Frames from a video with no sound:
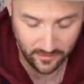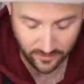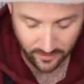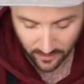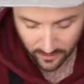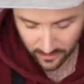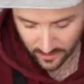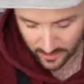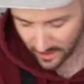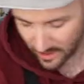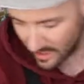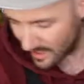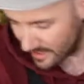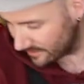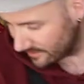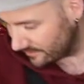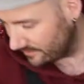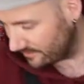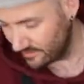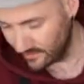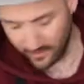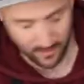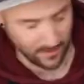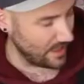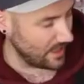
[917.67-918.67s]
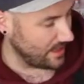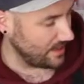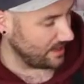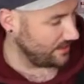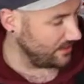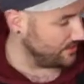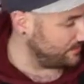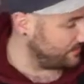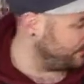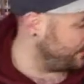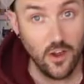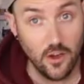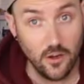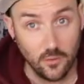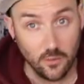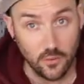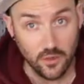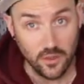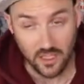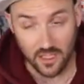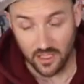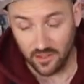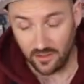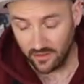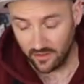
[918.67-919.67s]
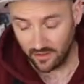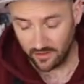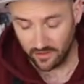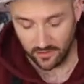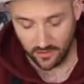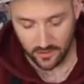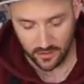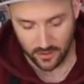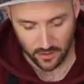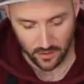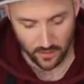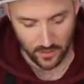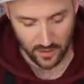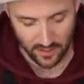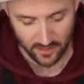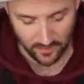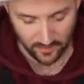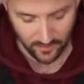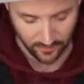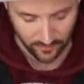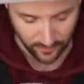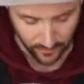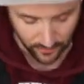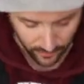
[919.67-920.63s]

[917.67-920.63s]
so the next thing, the final thing it says to do is